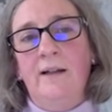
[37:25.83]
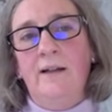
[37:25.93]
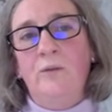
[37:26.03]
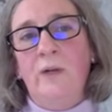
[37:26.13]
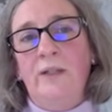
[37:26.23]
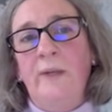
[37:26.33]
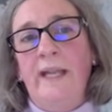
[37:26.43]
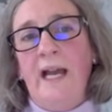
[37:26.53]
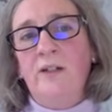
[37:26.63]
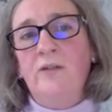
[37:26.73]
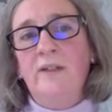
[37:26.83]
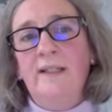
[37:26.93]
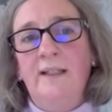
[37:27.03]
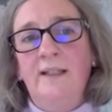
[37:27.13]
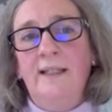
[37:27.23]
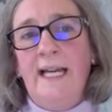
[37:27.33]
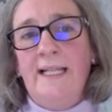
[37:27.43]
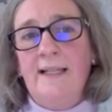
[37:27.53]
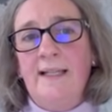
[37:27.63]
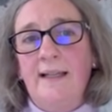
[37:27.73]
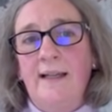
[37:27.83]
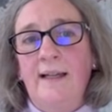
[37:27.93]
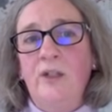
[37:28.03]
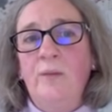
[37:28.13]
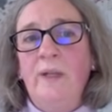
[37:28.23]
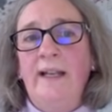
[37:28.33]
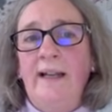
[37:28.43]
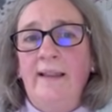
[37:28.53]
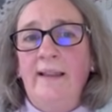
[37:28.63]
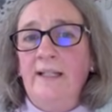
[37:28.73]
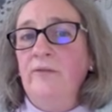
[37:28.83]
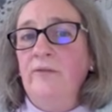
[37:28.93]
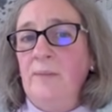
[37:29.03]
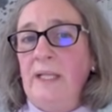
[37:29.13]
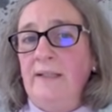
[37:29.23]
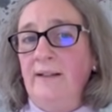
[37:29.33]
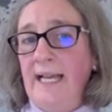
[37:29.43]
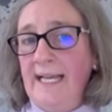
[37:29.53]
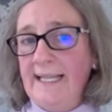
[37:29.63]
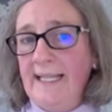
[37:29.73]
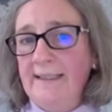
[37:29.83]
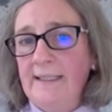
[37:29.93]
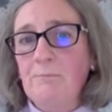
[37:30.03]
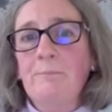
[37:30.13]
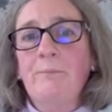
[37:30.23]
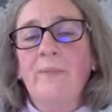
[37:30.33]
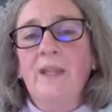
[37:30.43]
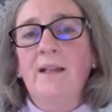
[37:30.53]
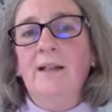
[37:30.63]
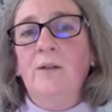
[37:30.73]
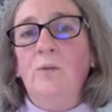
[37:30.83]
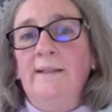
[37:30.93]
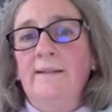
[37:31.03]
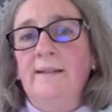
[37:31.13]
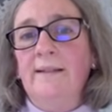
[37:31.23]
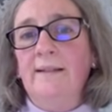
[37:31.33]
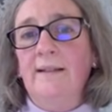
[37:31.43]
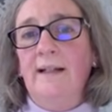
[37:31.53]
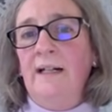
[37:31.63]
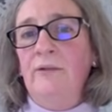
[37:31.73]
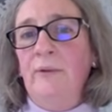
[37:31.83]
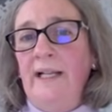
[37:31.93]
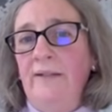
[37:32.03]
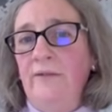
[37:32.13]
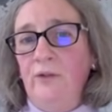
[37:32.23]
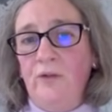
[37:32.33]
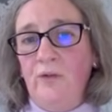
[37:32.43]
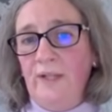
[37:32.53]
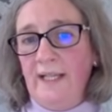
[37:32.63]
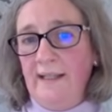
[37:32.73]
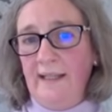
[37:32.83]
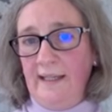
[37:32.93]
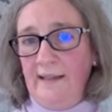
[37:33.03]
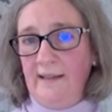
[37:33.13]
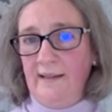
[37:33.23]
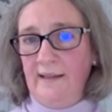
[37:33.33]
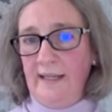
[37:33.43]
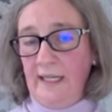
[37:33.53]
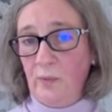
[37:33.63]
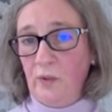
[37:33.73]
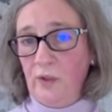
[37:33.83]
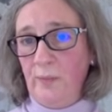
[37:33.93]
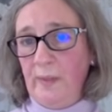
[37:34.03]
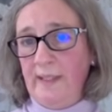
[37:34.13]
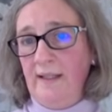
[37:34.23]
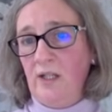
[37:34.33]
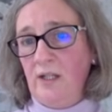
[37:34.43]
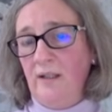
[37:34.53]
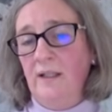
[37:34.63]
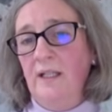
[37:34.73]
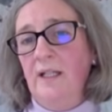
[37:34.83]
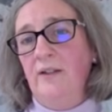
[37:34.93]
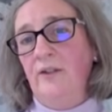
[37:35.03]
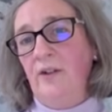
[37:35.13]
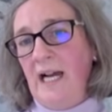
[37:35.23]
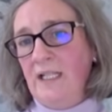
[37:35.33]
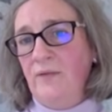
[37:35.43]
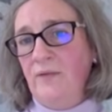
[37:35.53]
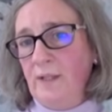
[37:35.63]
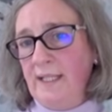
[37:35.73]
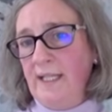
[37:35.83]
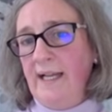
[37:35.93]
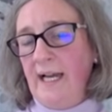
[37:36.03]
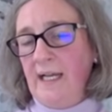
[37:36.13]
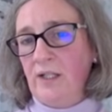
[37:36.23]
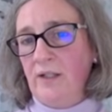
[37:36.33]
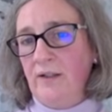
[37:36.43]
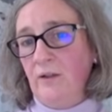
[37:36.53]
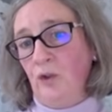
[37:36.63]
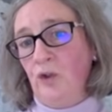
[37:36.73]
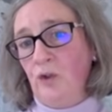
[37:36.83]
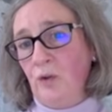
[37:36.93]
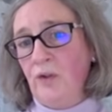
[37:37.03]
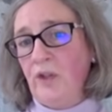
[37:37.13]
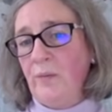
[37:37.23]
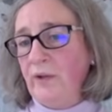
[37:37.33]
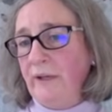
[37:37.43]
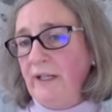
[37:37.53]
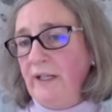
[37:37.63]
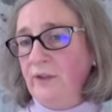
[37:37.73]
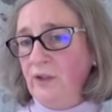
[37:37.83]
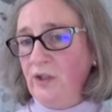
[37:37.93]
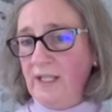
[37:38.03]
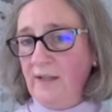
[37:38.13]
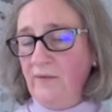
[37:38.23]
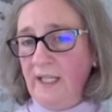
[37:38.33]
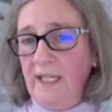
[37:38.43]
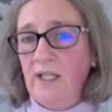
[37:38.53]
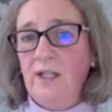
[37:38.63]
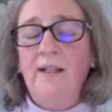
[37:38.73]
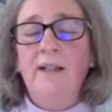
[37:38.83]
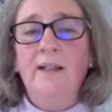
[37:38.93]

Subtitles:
what we have considered as human health and environmental hazard, what are relevant use and exposure potential, the last foreseen action, a short summary of the justification